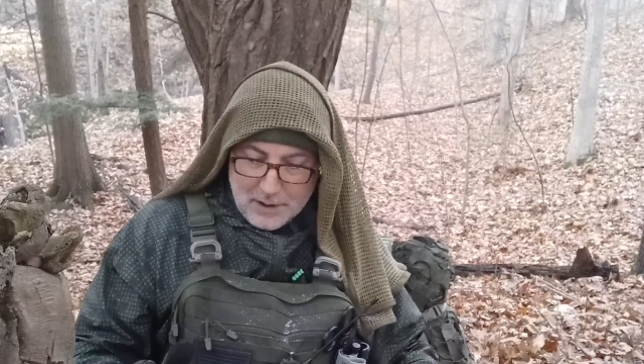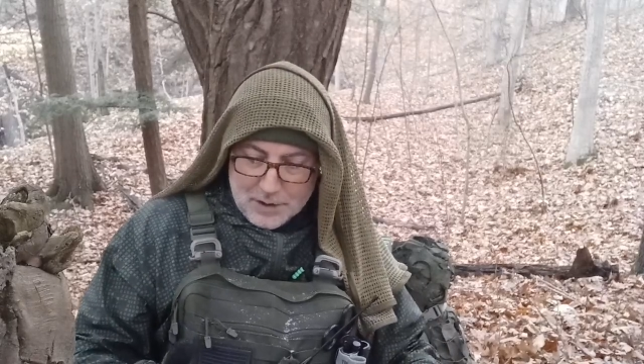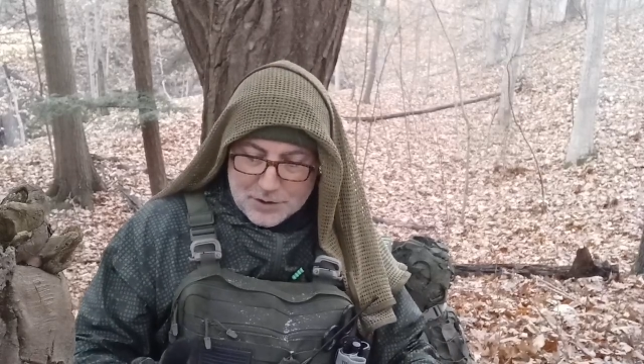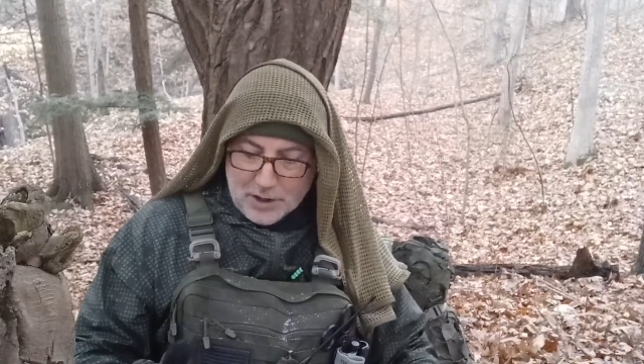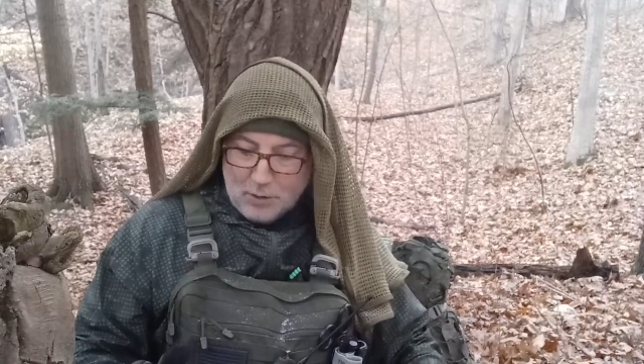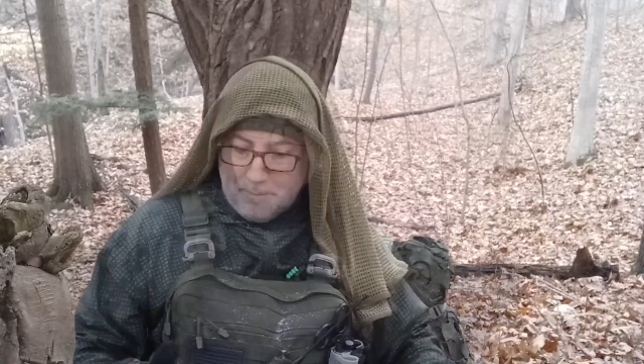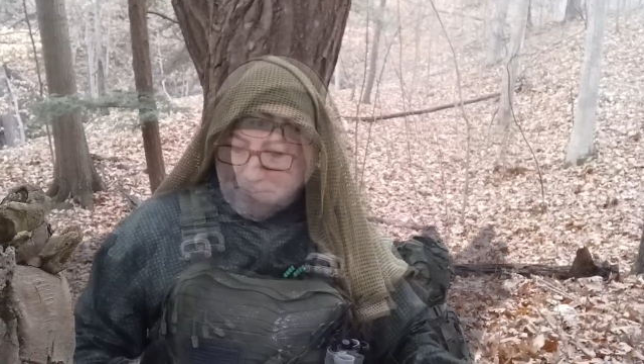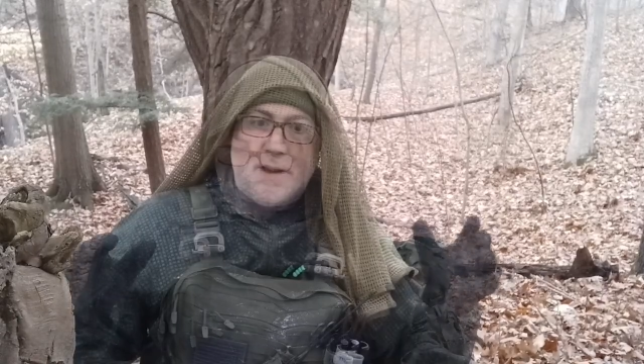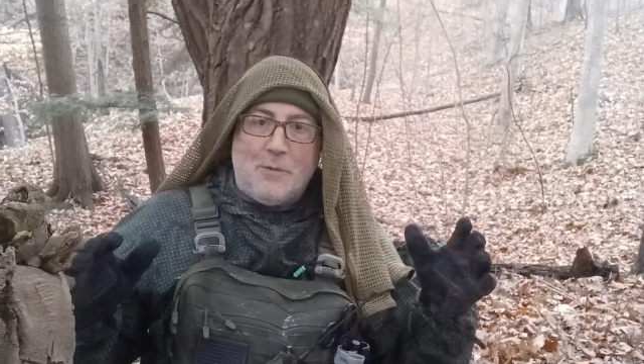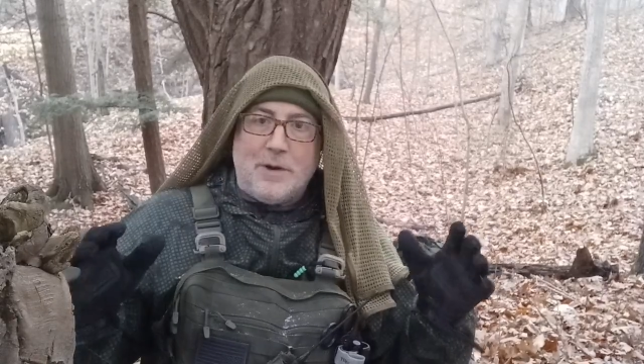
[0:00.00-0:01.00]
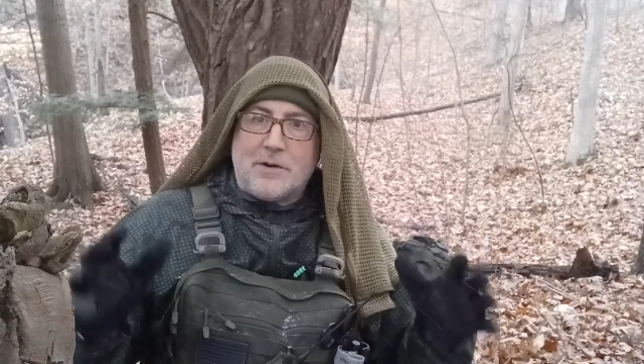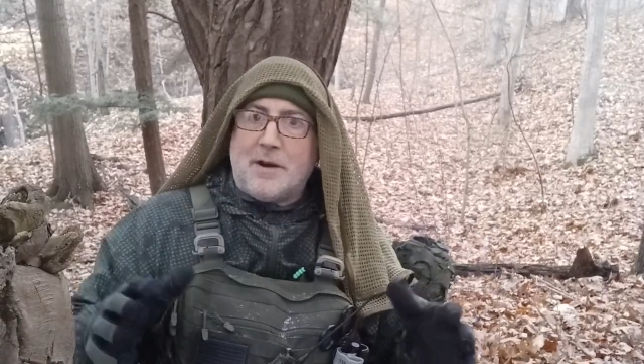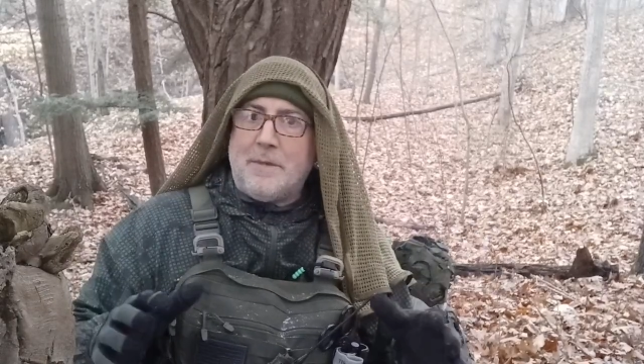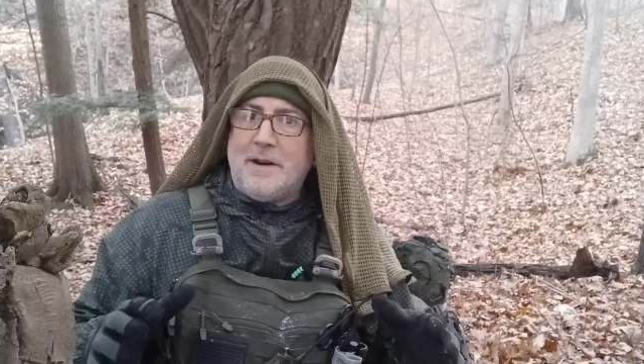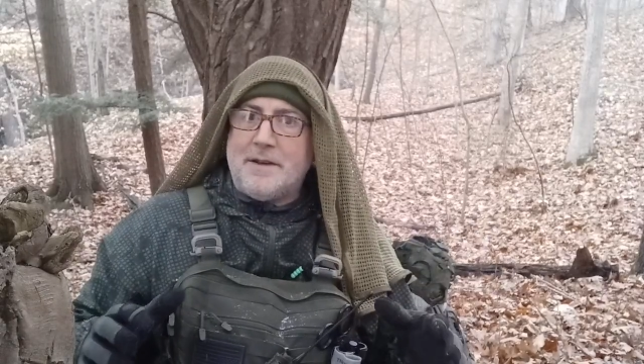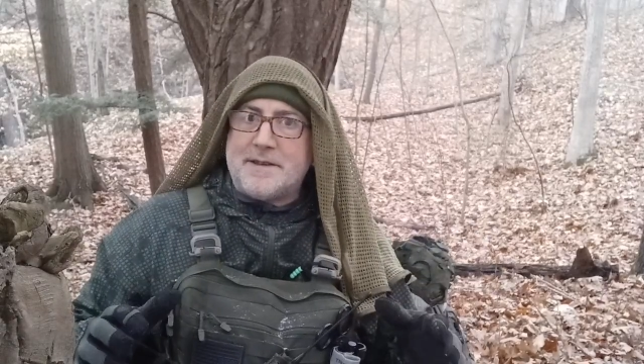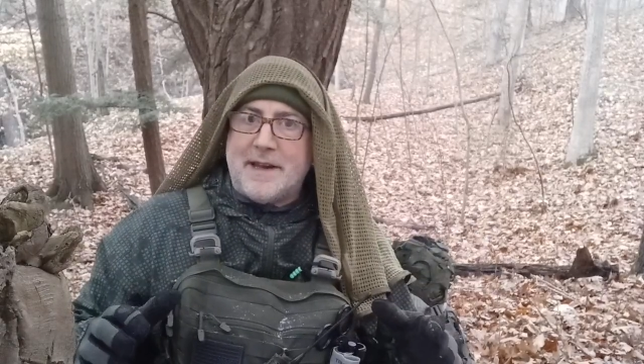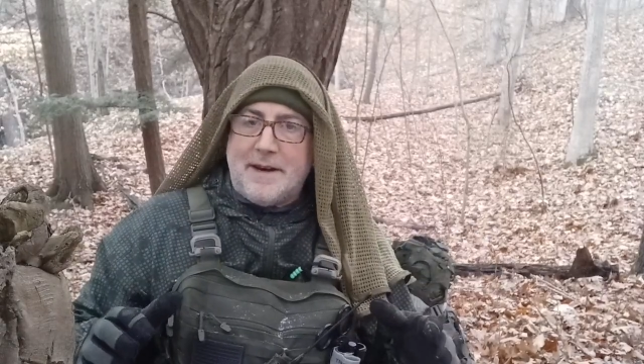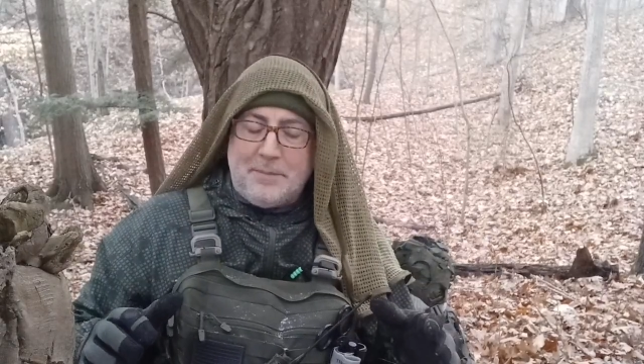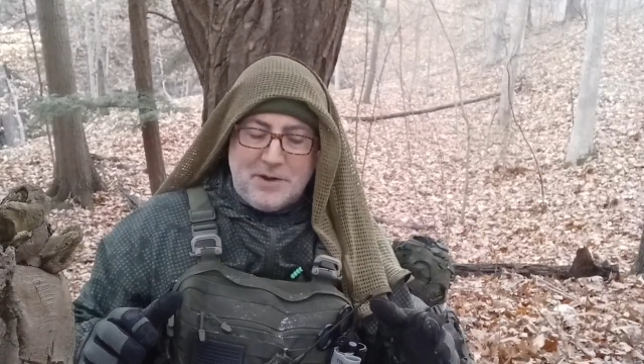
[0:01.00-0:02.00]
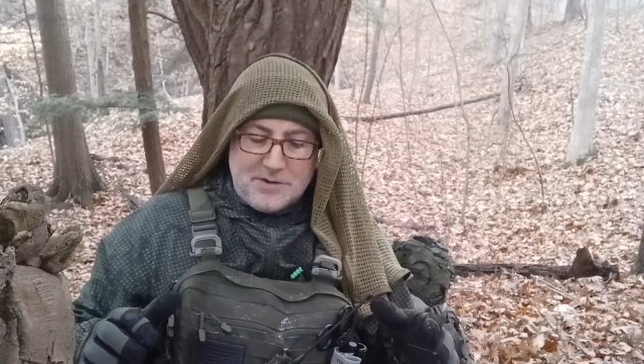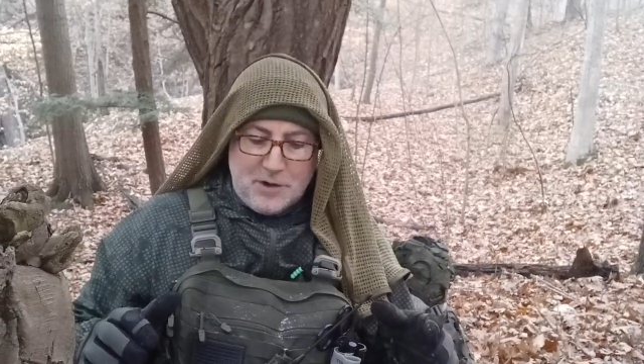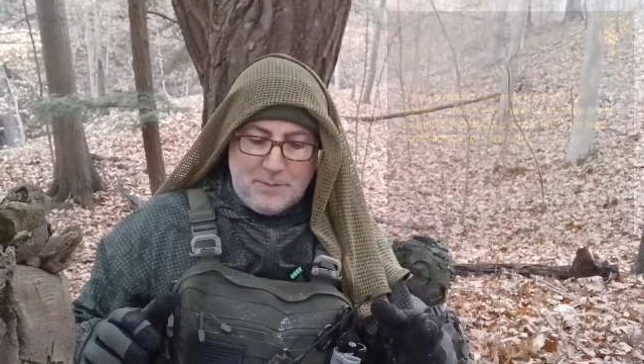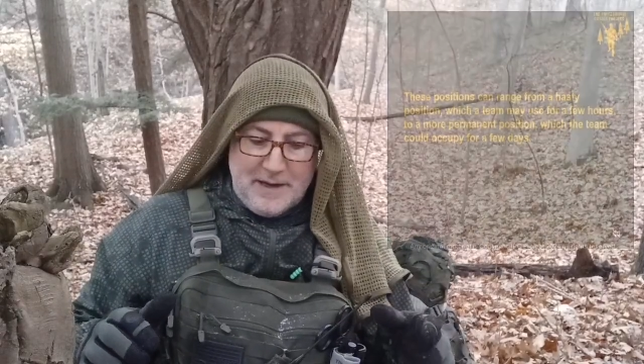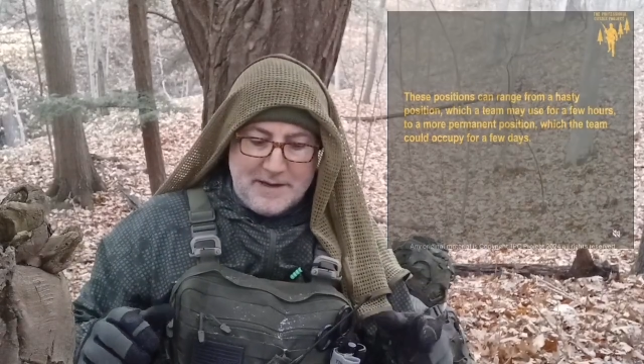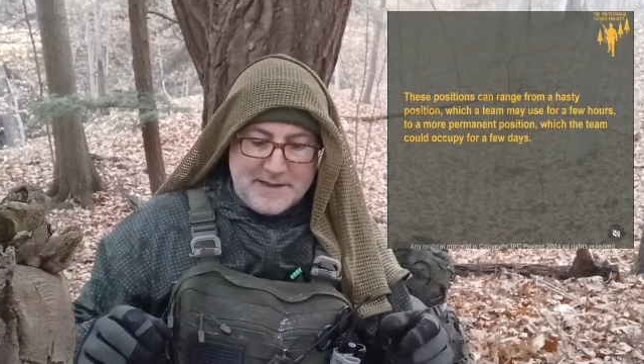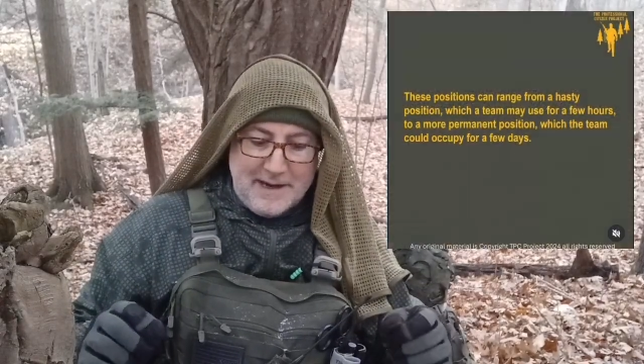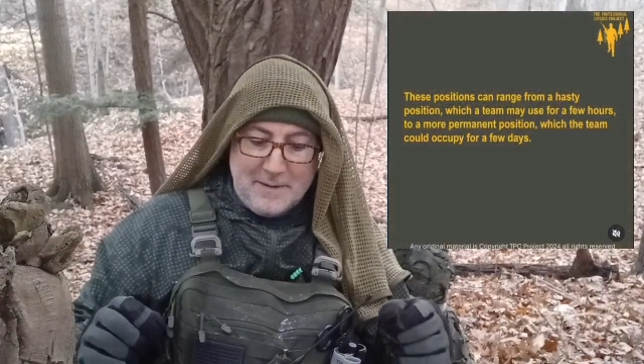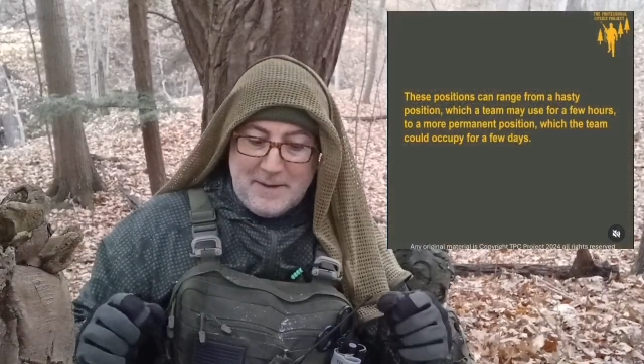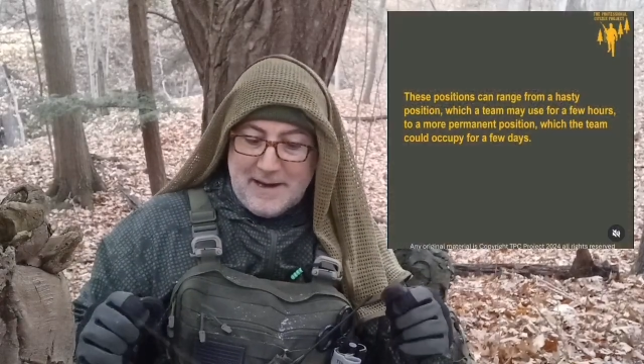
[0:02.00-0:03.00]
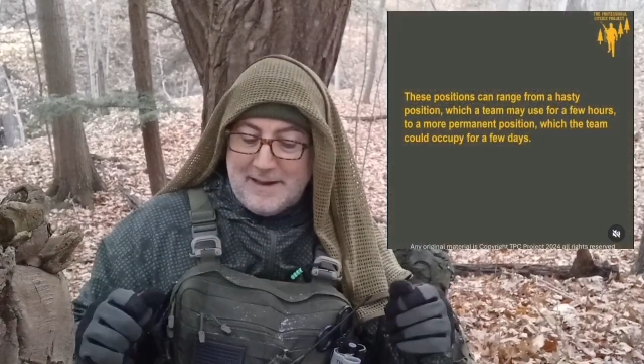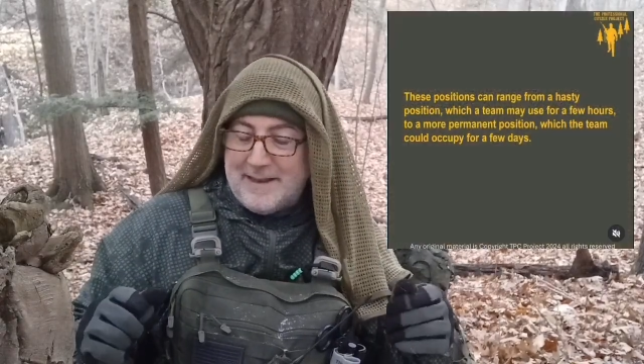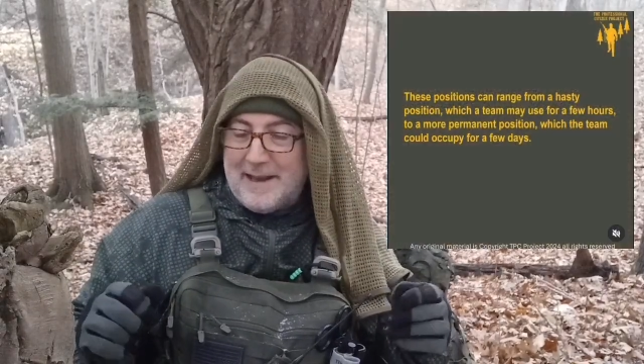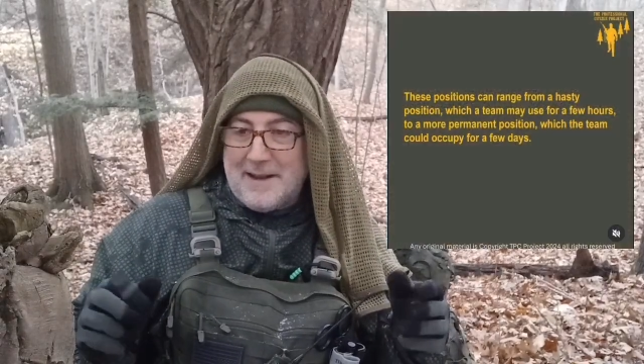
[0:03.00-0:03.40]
So now when you're coming in and setting up those OPs, it can be anything.